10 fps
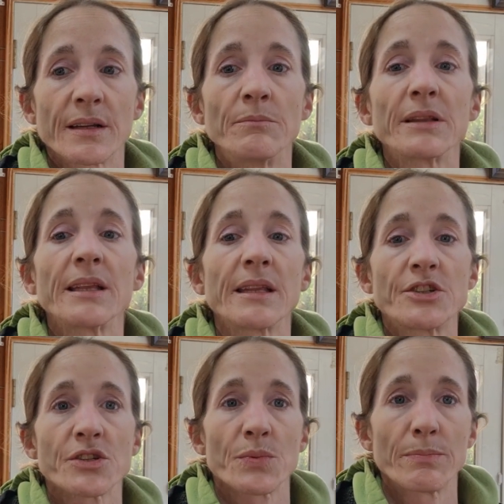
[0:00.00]

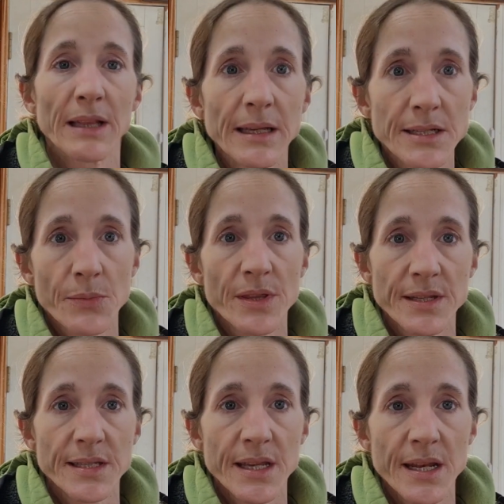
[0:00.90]
completely just replace it with
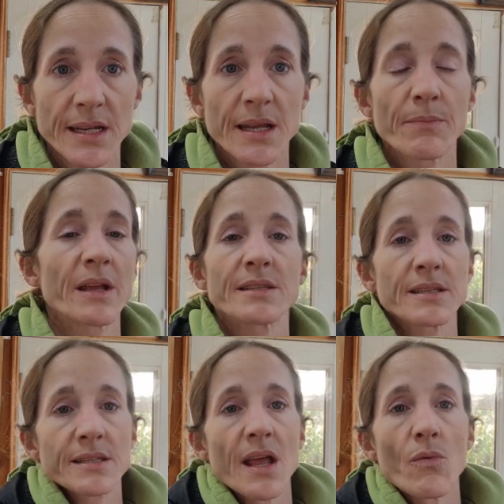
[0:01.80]
Tizanidine, because
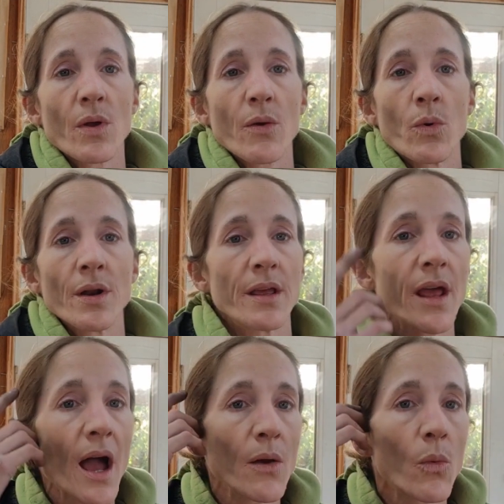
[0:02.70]
that's not what I
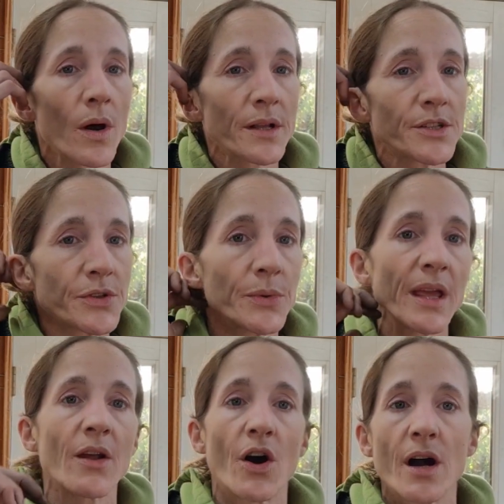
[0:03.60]
wanted. I wanted to
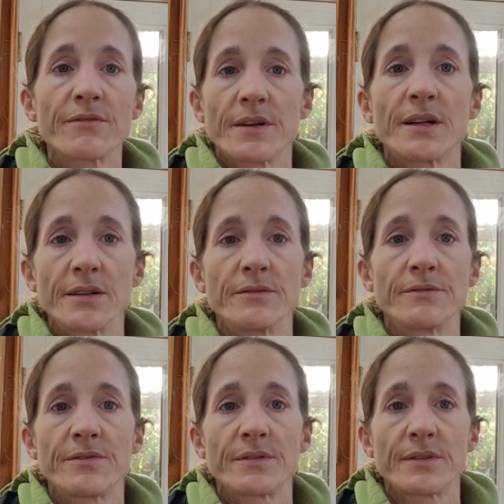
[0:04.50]
get off
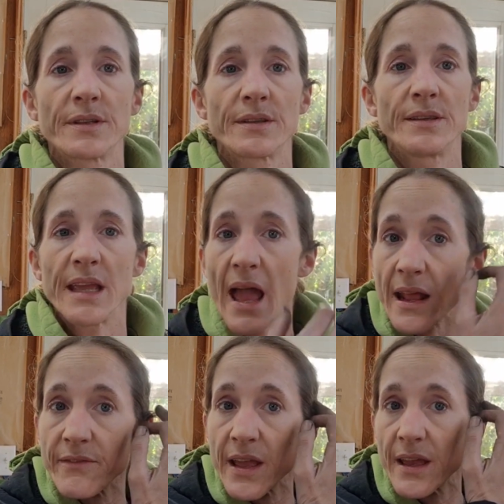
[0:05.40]
of the
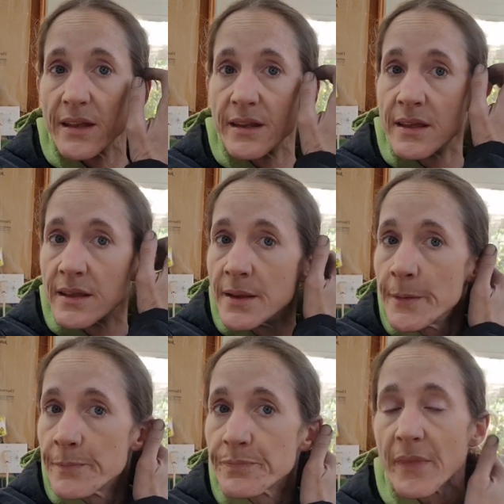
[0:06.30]
Ativan
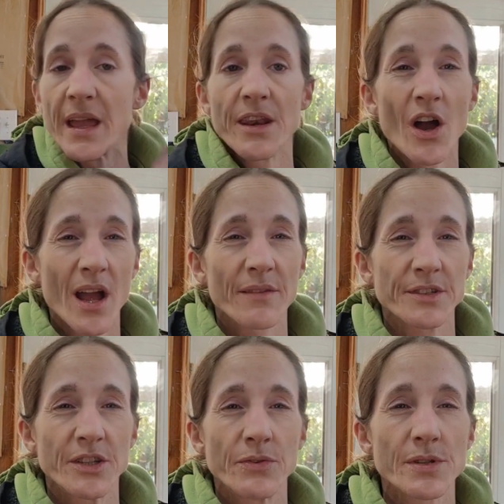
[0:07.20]
and not
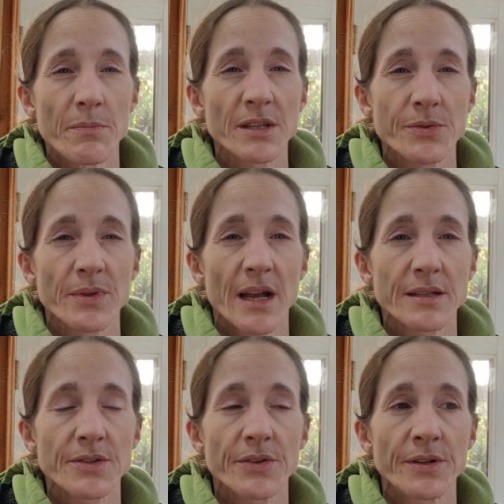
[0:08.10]
have to use a muscle
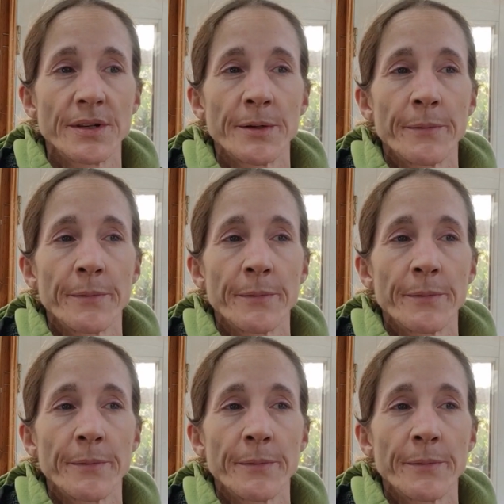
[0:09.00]
relaxer.